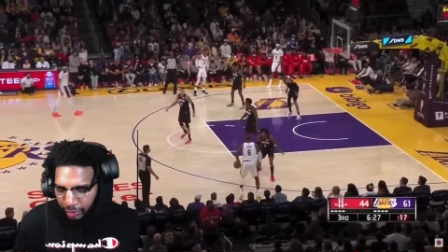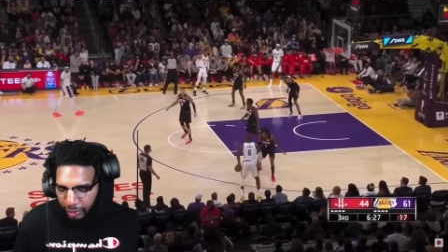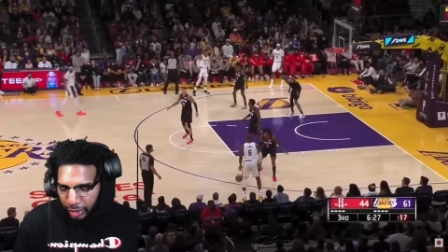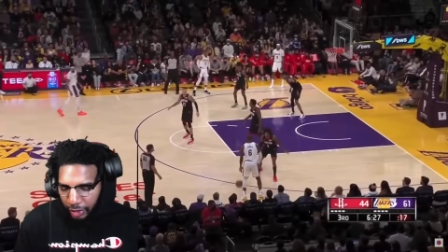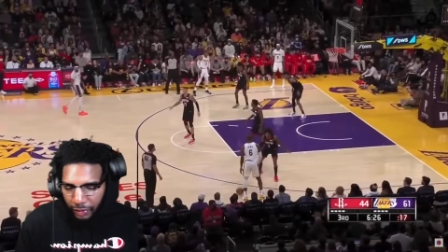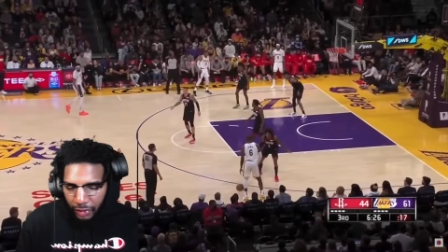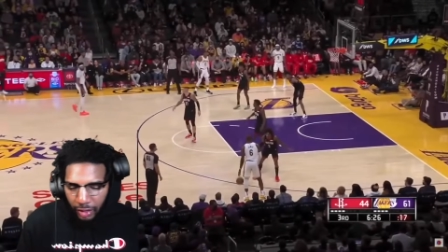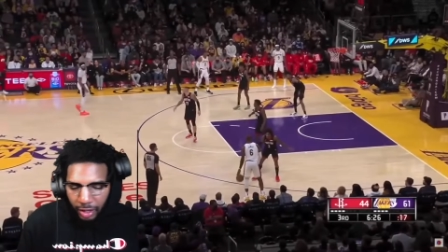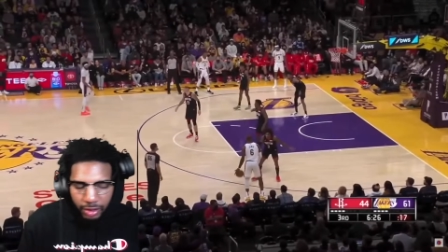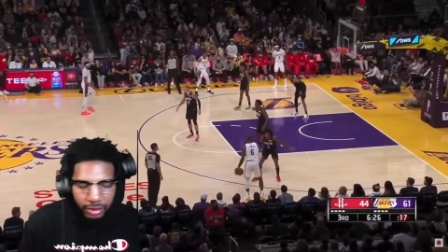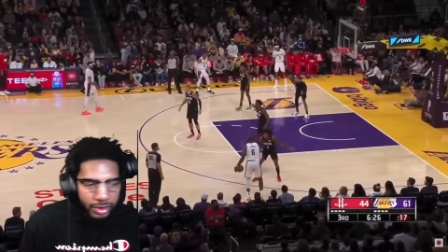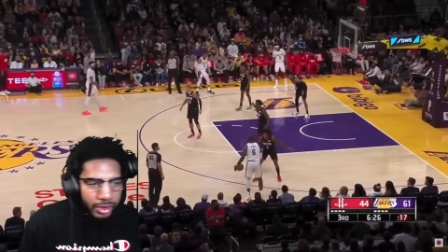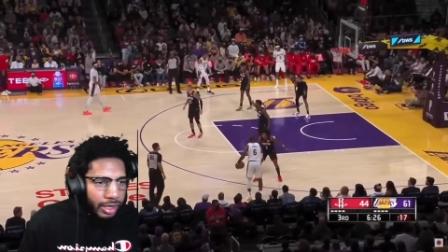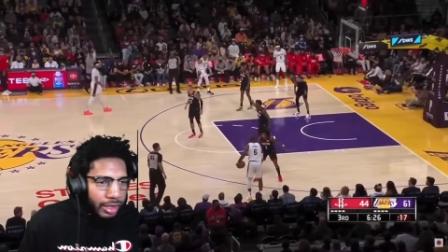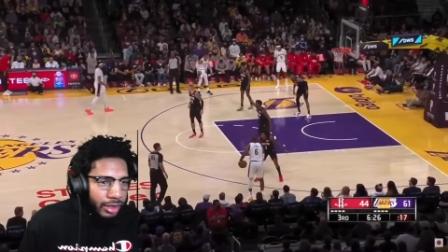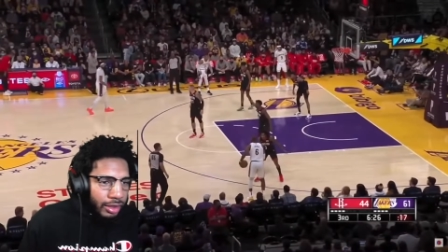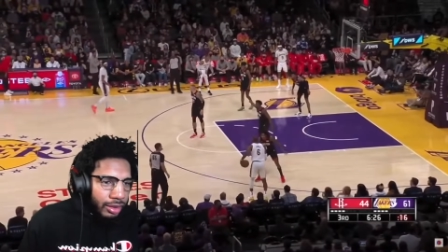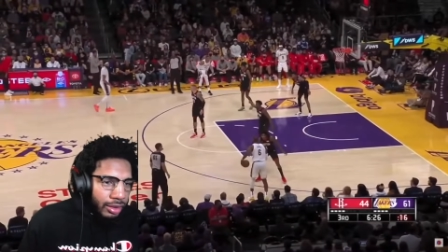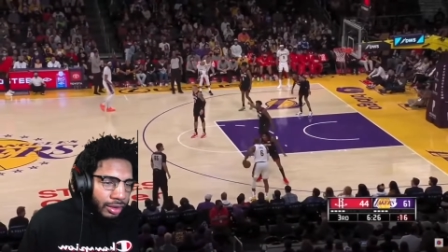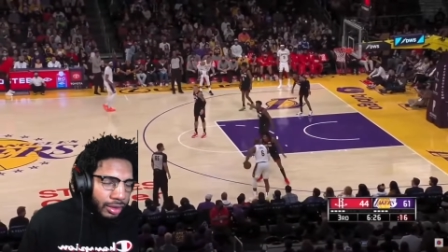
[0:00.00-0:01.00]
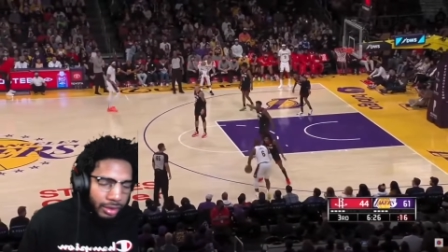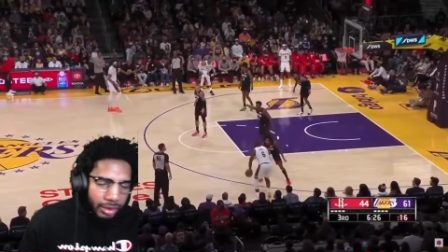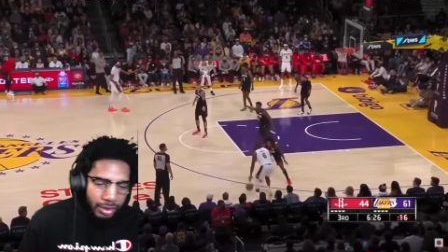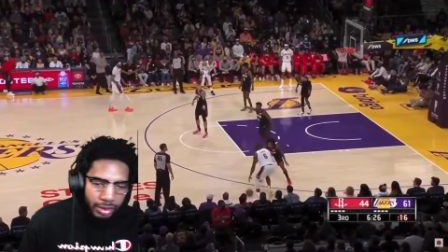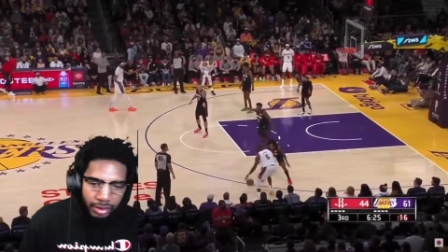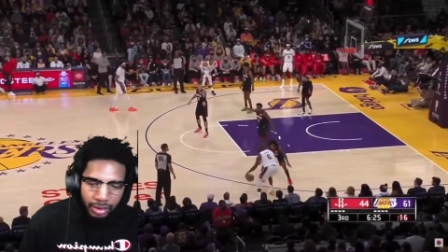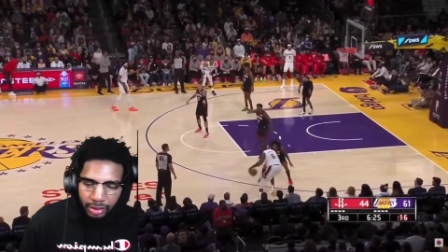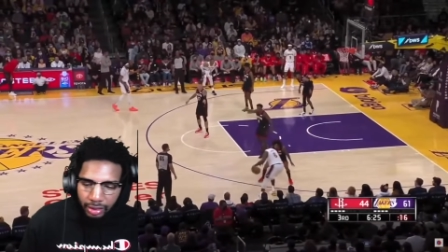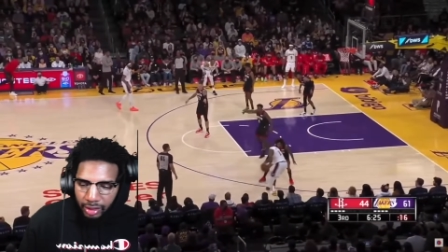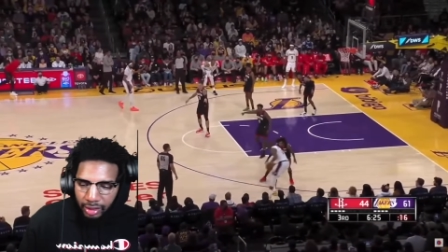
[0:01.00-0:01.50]
If I was like
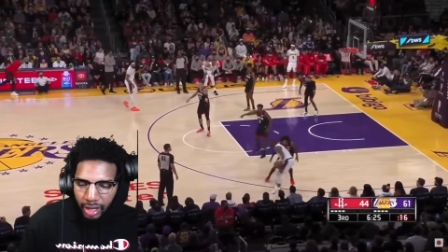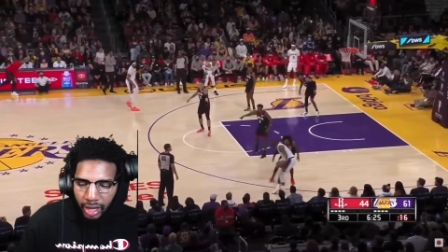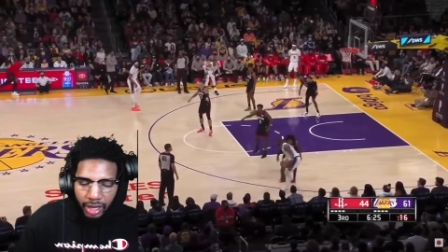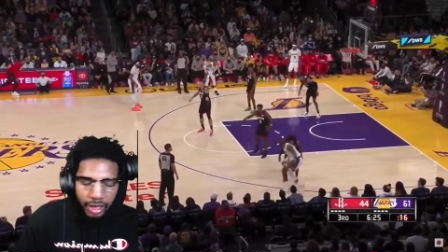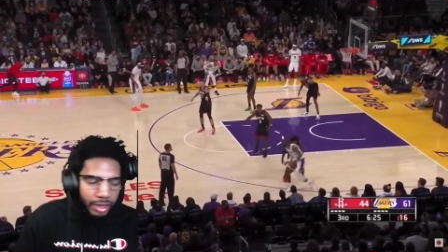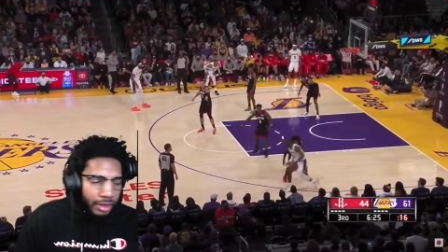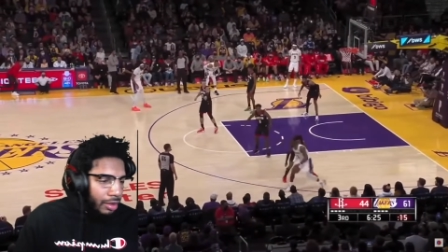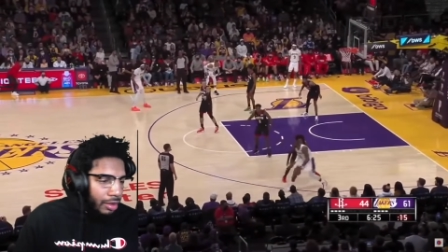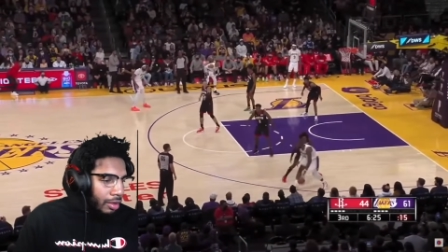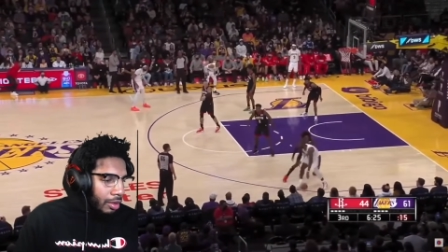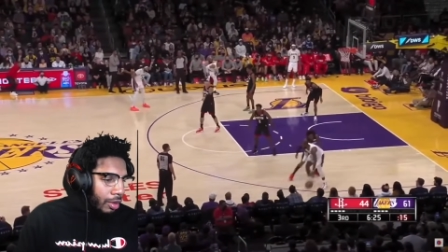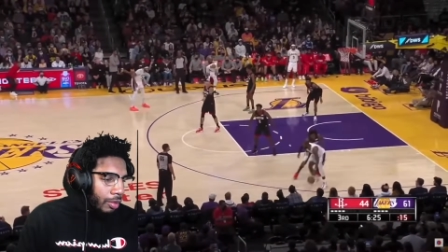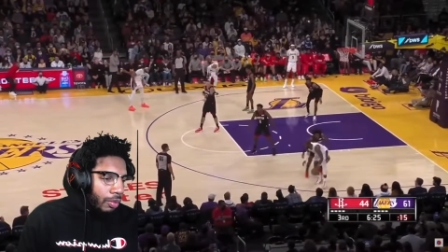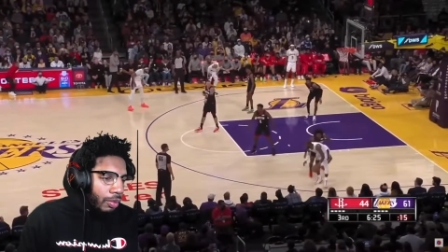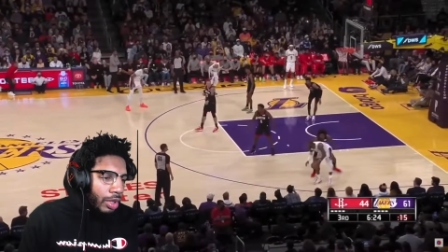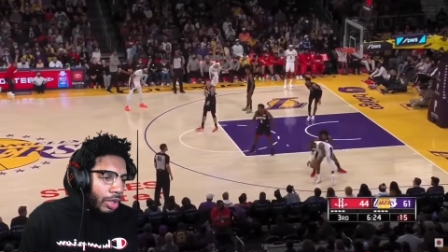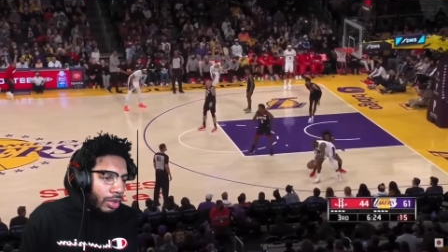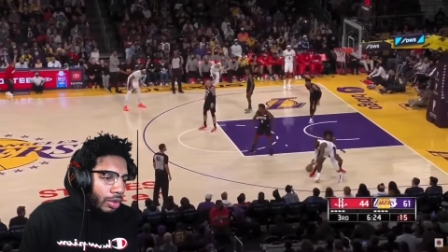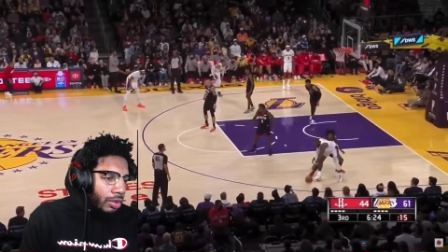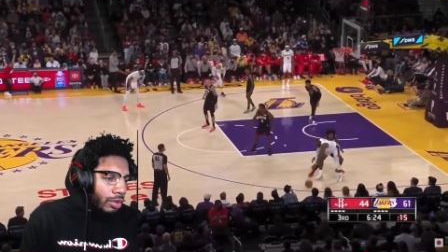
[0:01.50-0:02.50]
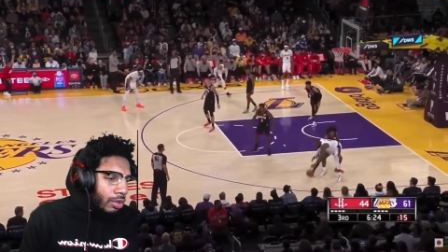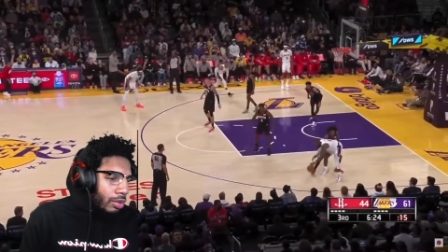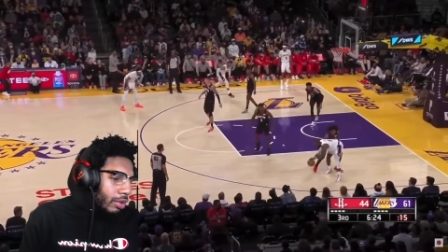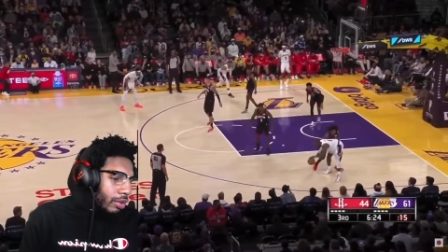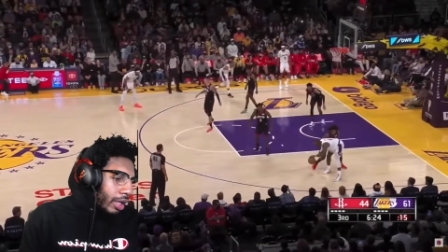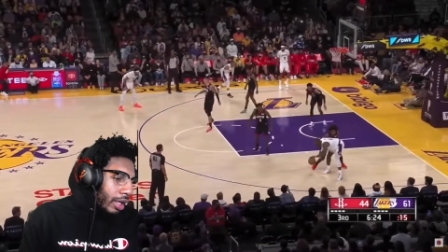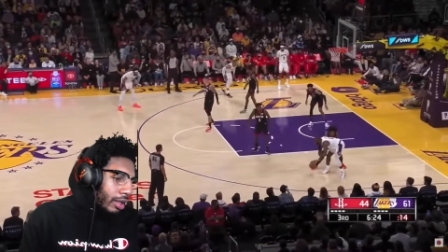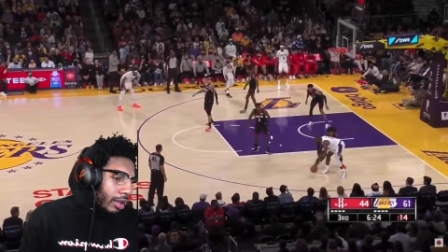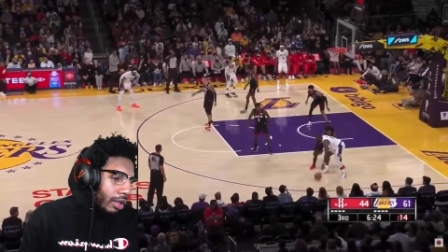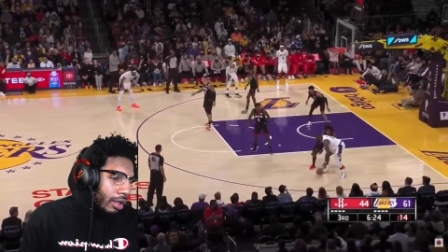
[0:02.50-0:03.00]
Tyus or a big dude
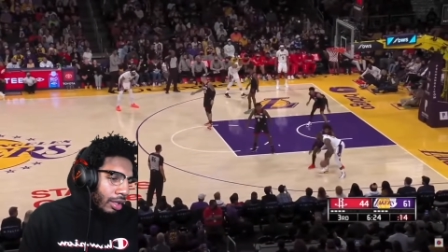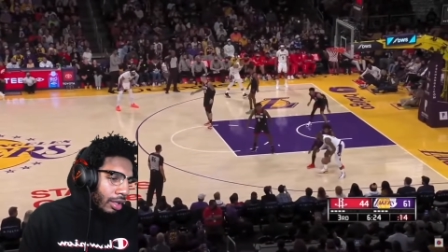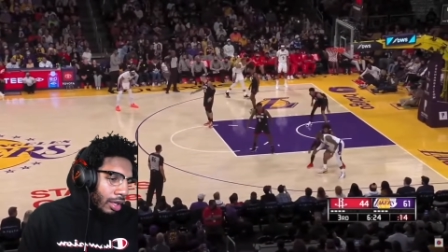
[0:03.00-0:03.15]
like that,